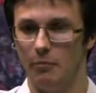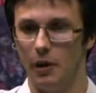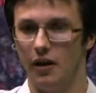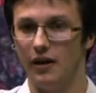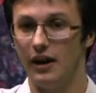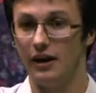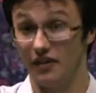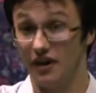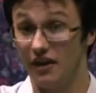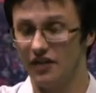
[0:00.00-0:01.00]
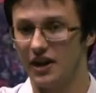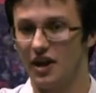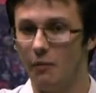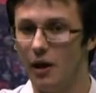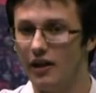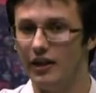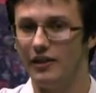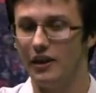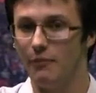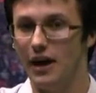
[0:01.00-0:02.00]
But if it had come earlier,
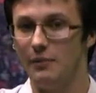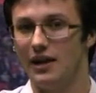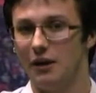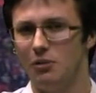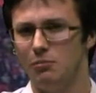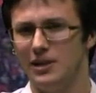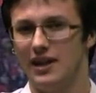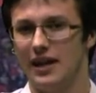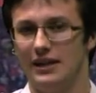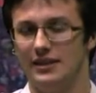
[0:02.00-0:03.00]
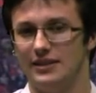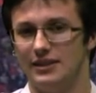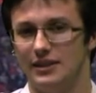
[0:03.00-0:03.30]
then maybe that wouldn't be the case.